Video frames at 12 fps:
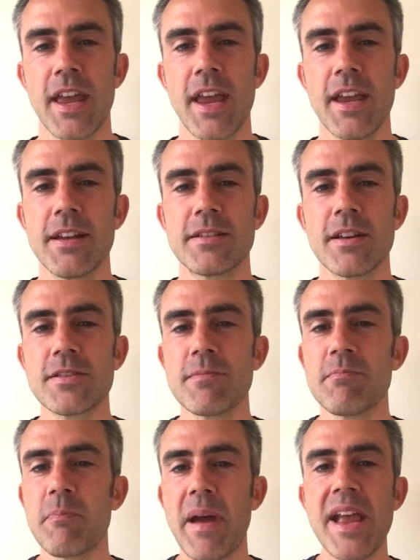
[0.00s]
it
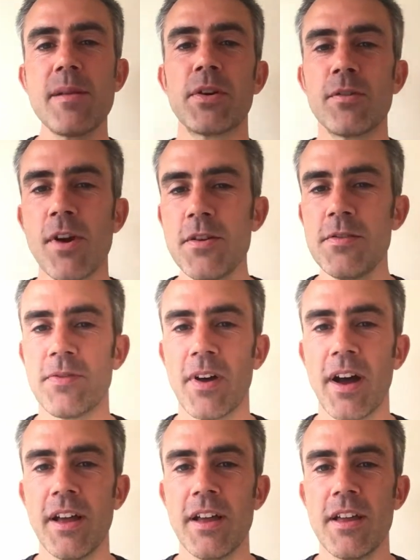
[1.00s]
doesn't paper
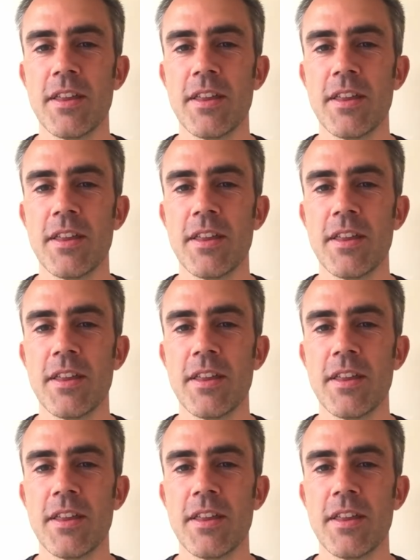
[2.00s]
over